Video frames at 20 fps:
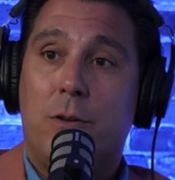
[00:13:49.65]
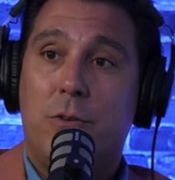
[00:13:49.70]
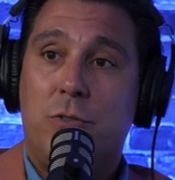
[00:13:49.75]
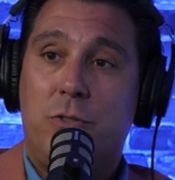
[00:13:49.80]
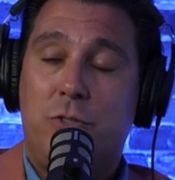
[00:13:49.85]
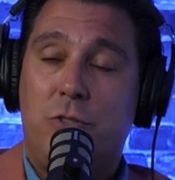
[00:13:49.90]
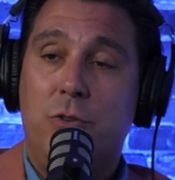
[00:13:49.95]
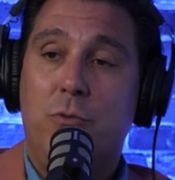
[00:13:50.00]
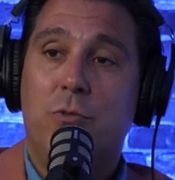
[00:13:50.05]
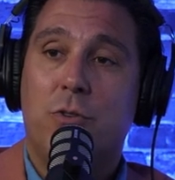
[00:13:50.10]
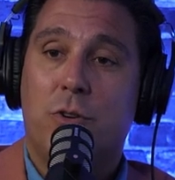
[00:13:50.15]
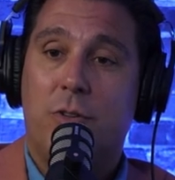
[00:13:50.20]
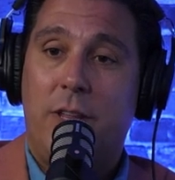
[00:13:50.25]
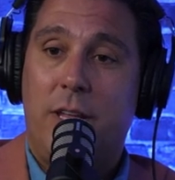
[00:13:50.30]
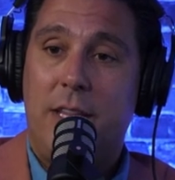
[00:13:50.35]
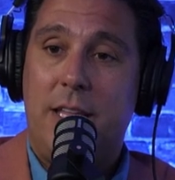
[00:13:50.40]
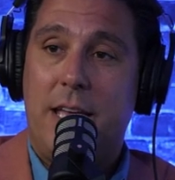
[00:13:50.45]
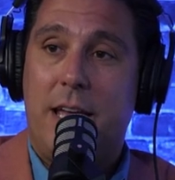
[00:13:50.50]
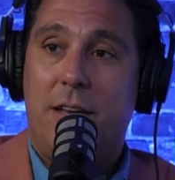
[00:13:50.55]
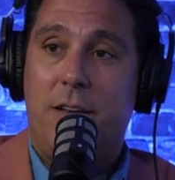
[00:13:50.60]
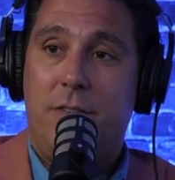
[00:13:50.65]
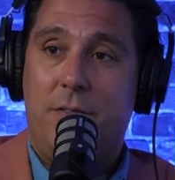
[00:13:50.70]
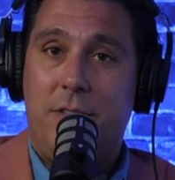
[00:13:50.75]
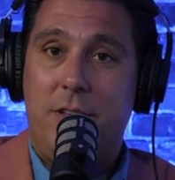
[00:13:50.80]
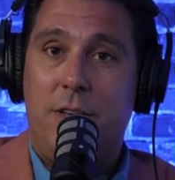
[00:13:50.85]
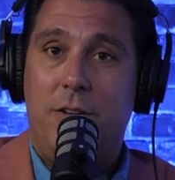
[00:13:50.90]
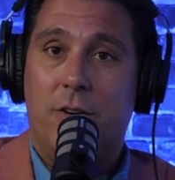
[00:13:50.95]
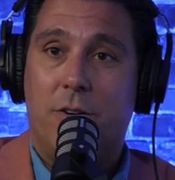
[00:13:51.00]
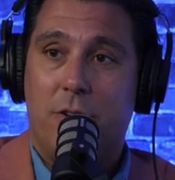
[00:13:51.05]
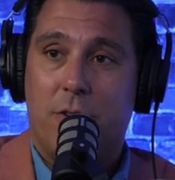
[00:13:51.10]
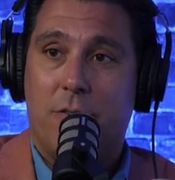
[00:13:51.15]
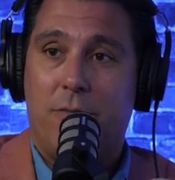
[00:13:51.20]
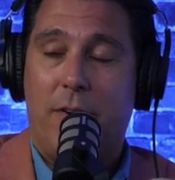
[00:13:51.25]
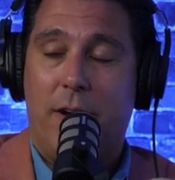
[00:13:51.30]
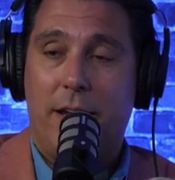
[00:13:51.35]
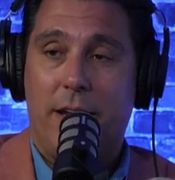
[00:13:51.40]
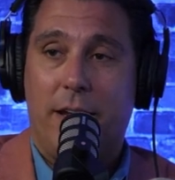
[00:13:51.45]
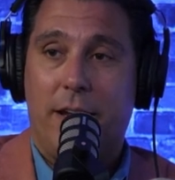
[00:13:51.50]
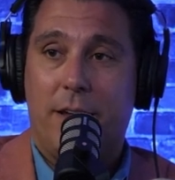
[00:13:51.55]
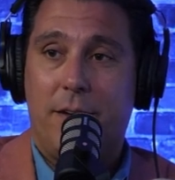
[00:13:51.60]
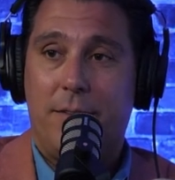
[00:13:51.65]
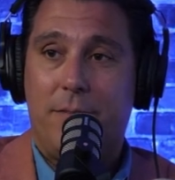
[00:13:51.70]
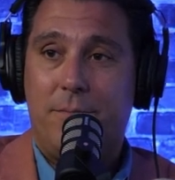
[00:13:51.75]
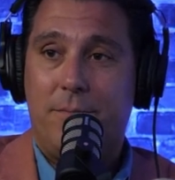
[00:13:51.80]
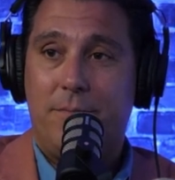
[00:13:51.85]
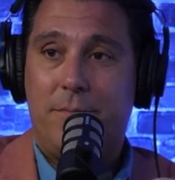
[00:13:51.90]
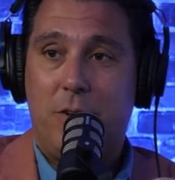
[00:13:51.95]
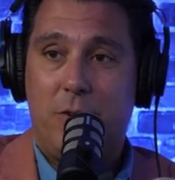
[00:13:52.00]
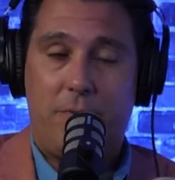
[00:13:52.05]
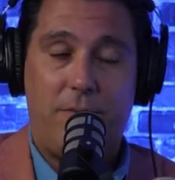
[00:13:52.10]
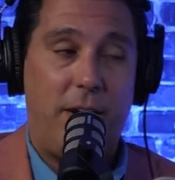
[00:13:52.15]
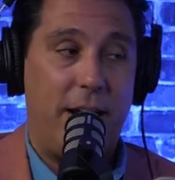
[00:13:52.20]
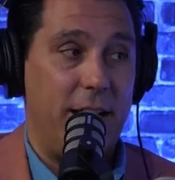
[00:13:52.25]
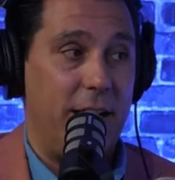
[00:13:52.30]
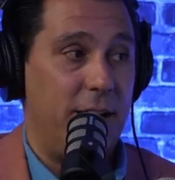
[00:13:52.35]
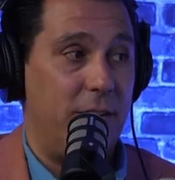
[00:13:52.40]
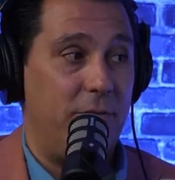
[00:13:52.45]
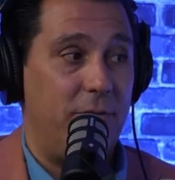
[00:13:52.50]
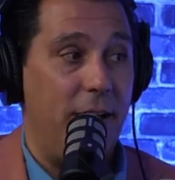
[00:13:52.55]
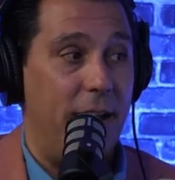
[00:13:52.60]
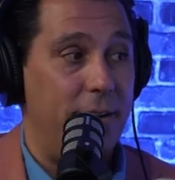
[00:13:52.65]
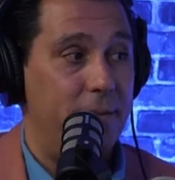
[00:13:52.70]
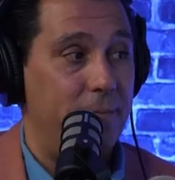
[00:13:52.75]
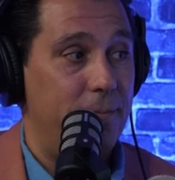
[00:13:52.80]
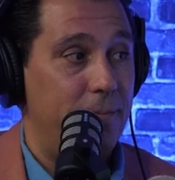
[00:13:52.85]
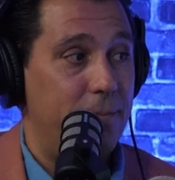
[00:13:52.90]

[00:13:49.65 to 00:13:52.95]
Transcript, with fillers: sooner than the end of the year, you're fighting it. You're fighting the Fed.